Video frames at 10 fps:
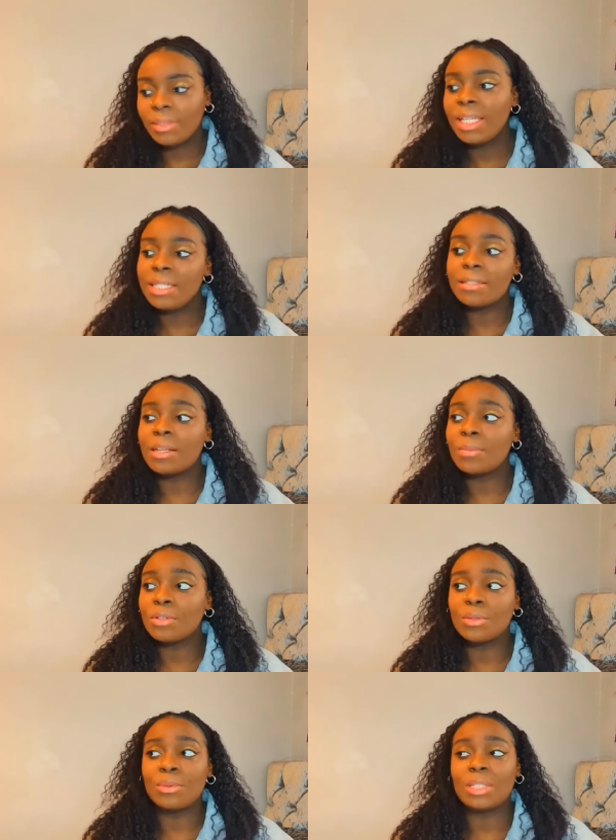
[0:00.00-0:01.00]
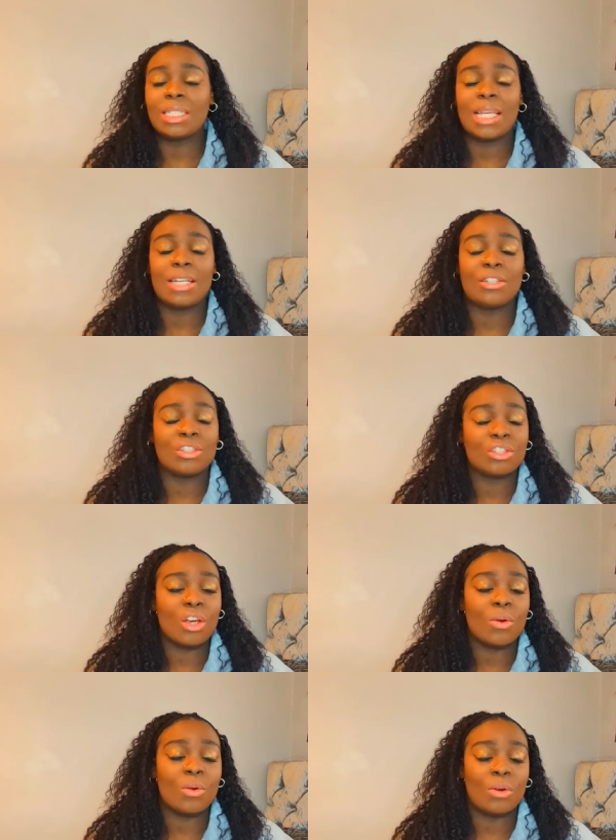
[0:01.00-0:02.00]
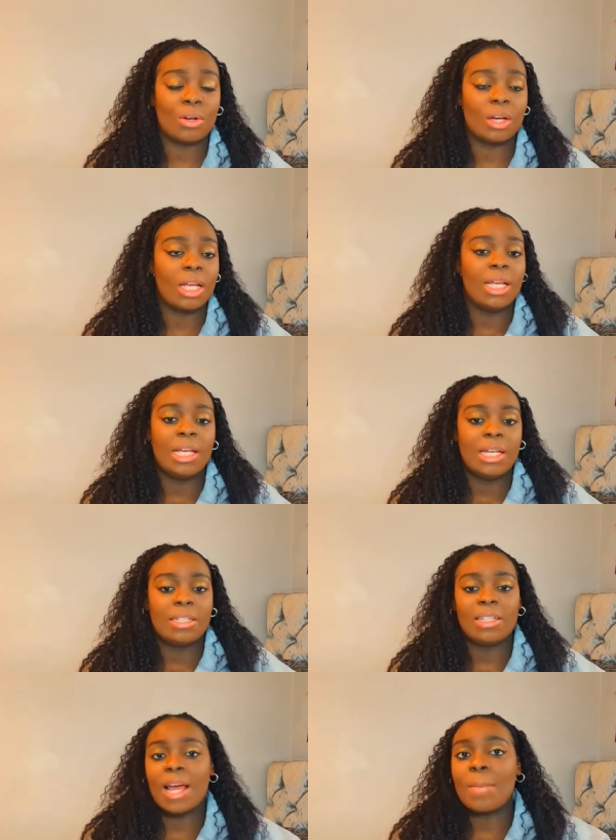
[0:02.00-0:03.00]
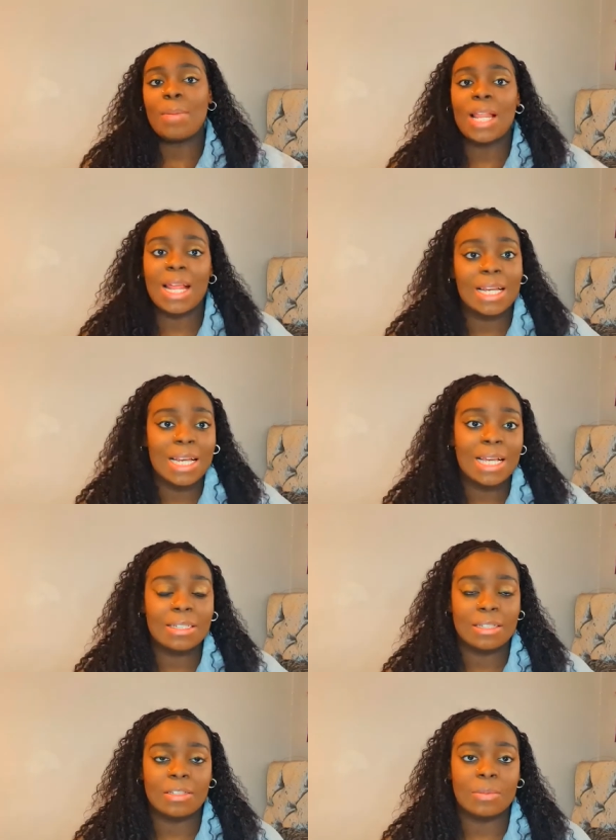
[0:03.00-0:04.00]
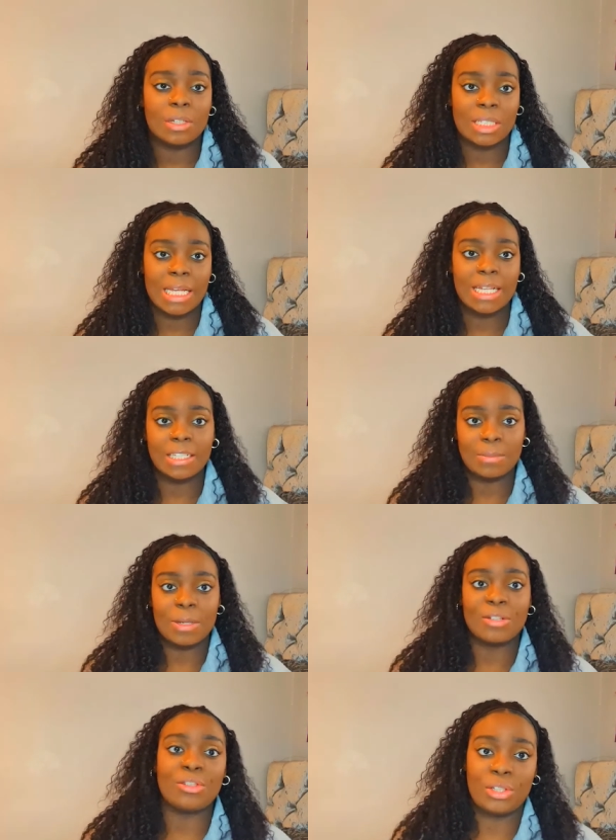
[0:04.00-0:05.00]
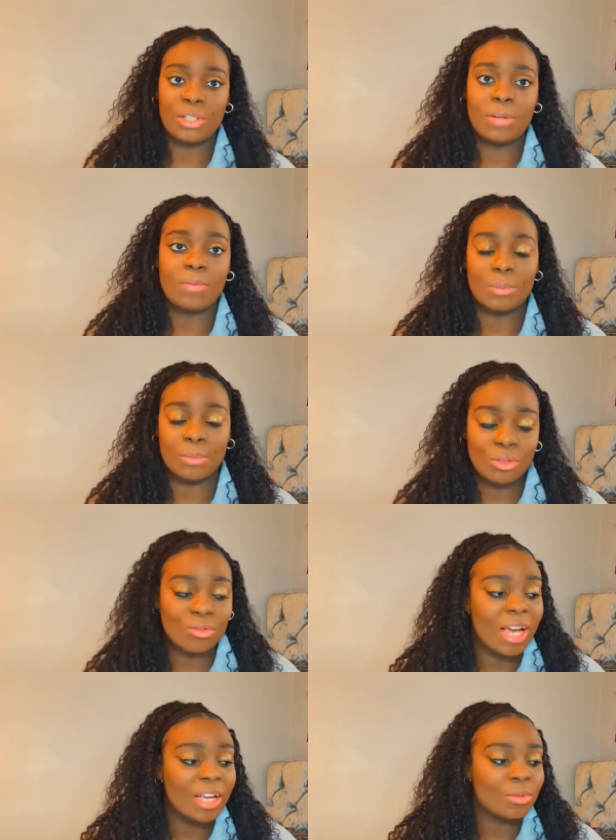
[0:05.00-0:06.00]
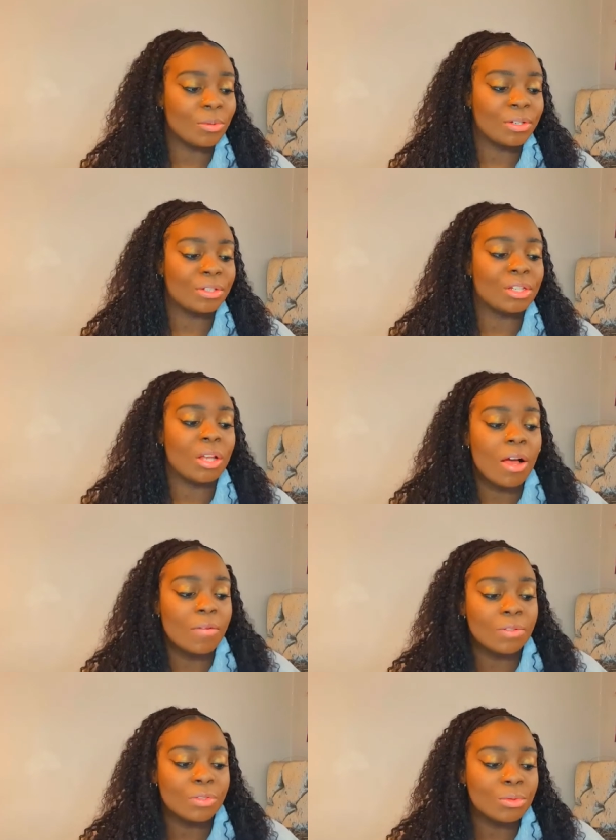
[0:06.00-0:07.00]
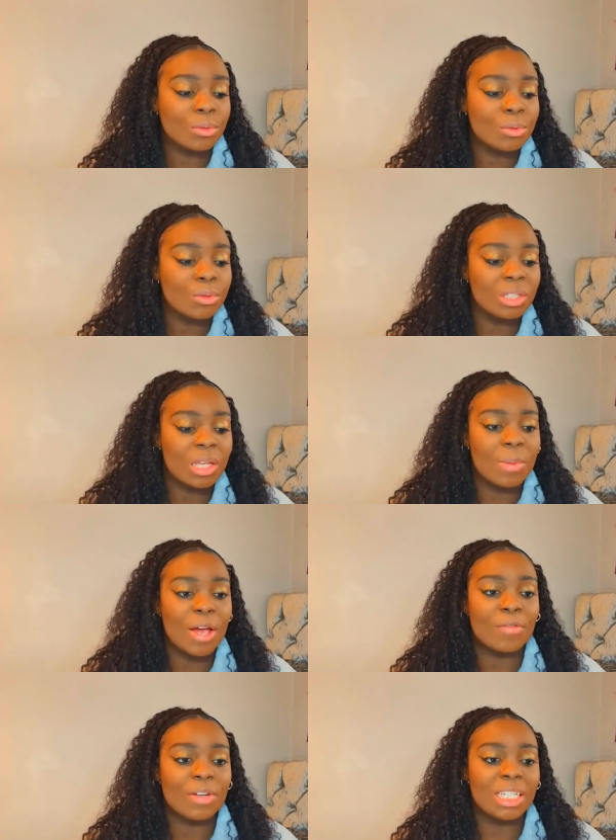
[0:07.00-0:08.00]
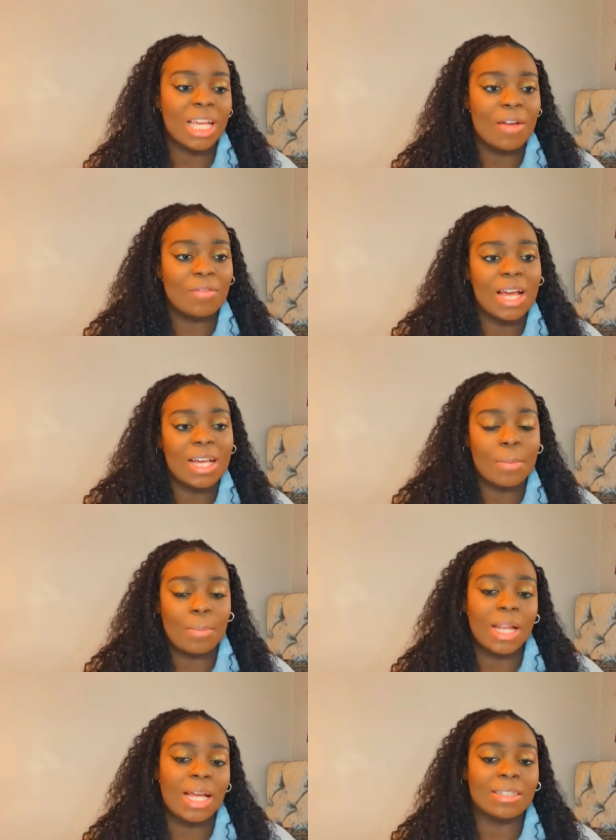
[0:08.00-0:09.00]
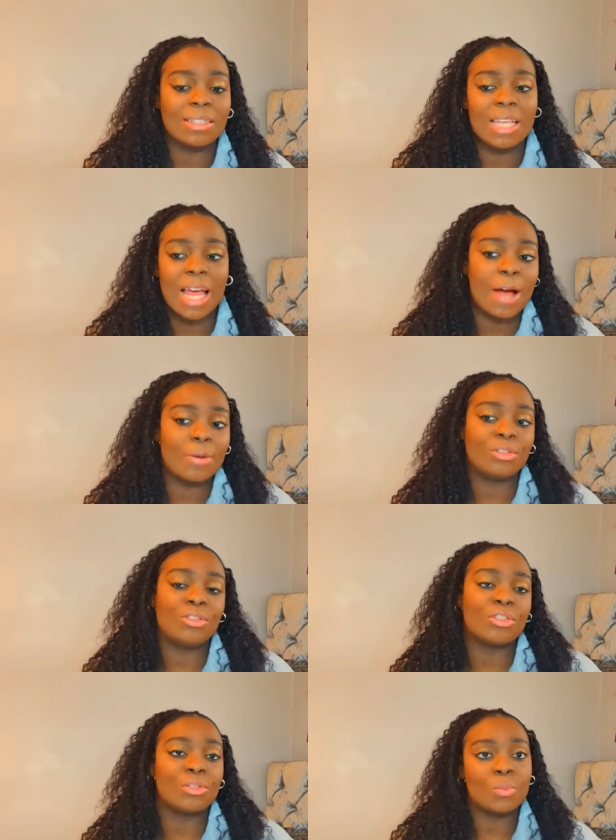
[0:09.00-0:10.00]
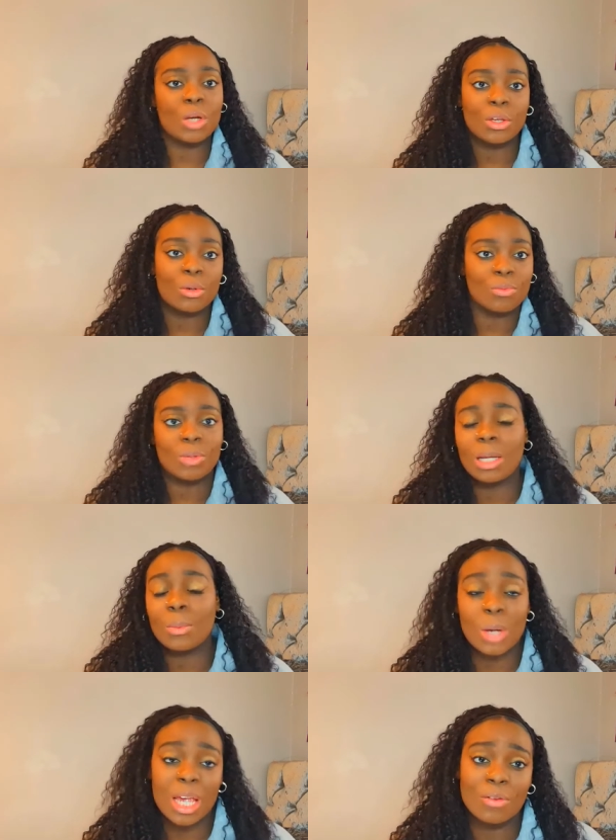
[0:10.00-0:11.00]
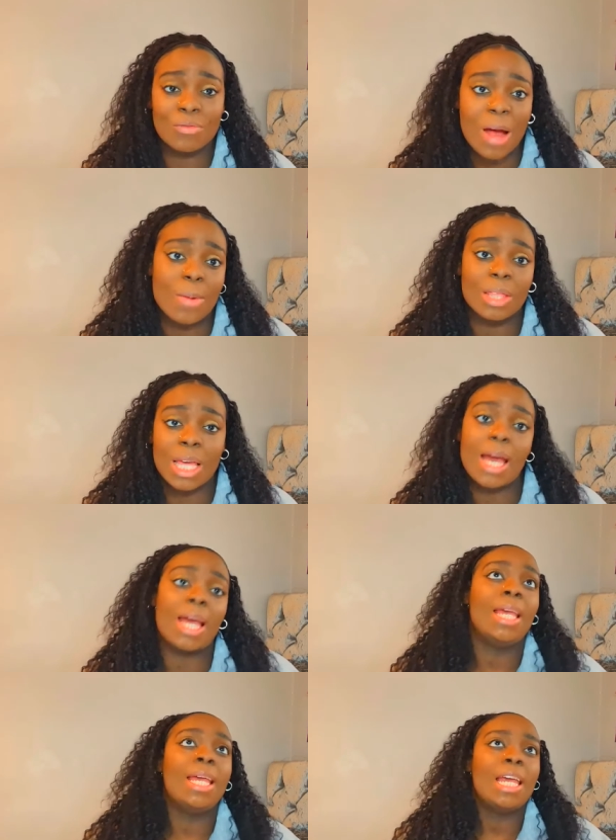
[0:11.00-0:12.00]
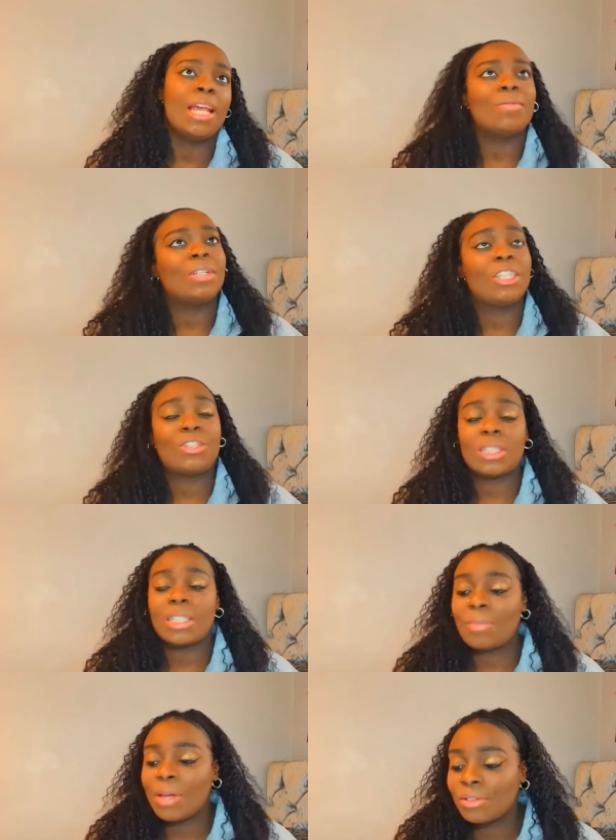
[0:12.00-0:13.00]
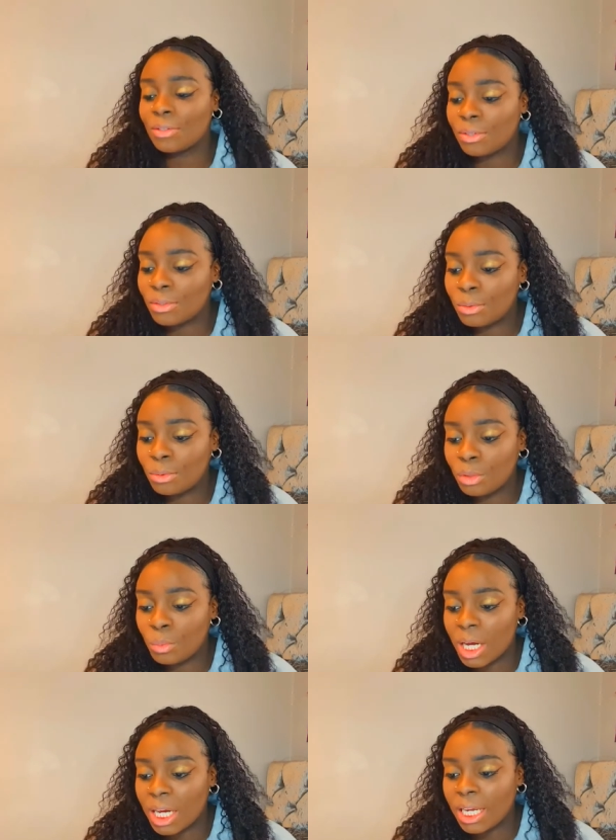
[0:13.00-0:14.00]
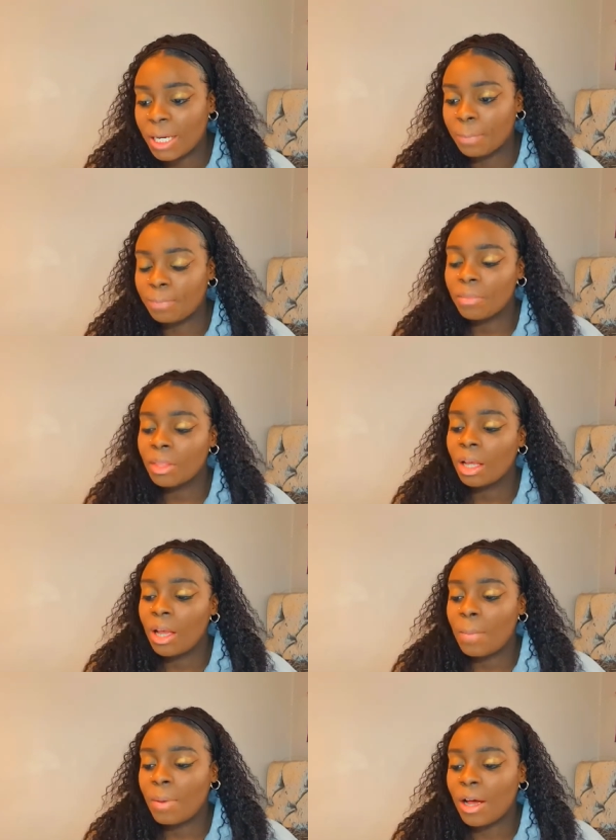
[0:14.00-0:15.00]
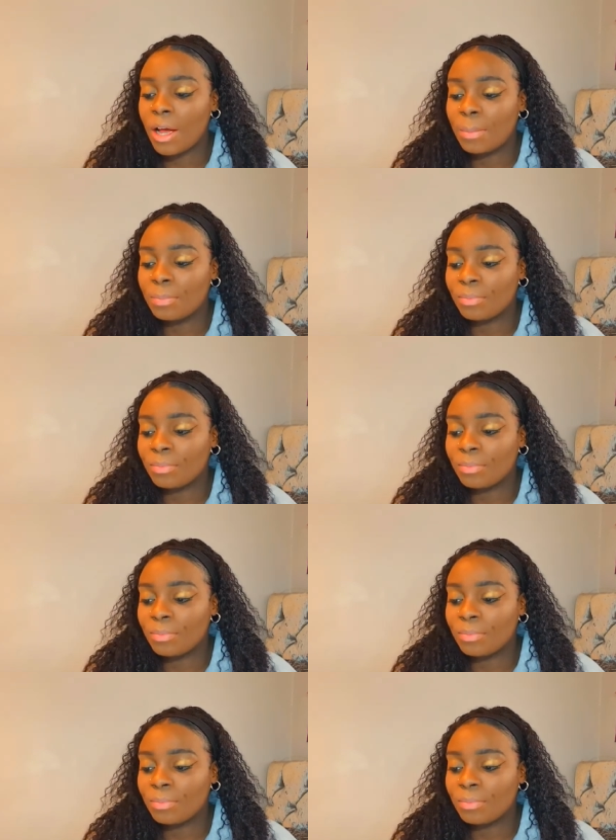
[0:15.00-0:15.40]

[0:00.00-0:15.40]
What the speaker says: in some schools it takes so long to like plan lessons because they expect you to do it from scratch, whereas in other schools they might already have like a plan set out and you just work your way around that. It really just depends on the school you work in. But